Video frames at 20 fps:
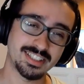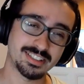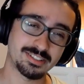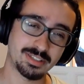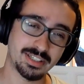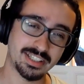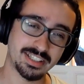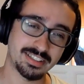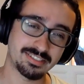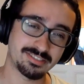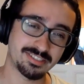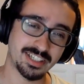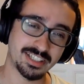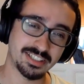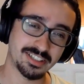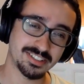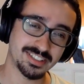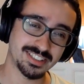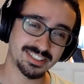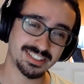That's when I
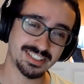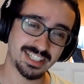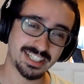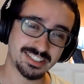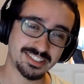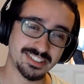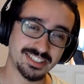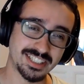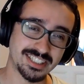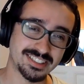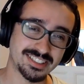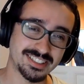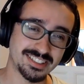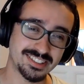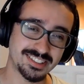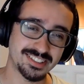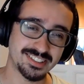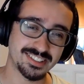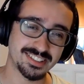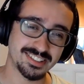found out this actually
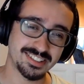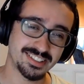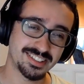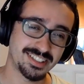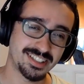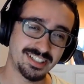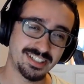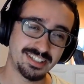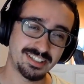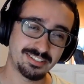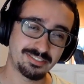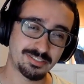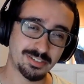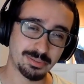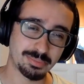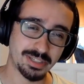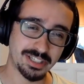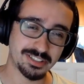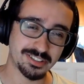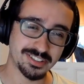existed. And
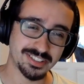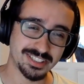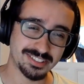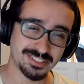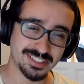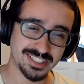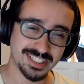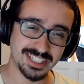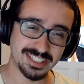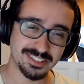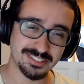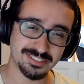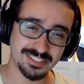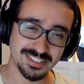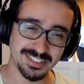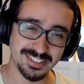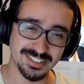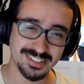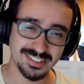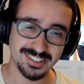from there on, it was kind
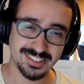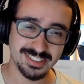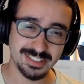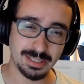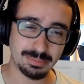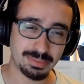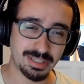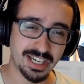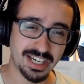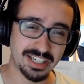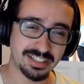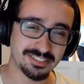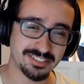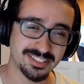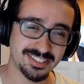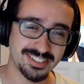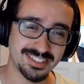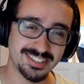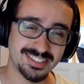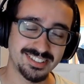of a deep
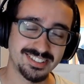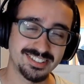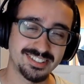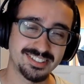dive.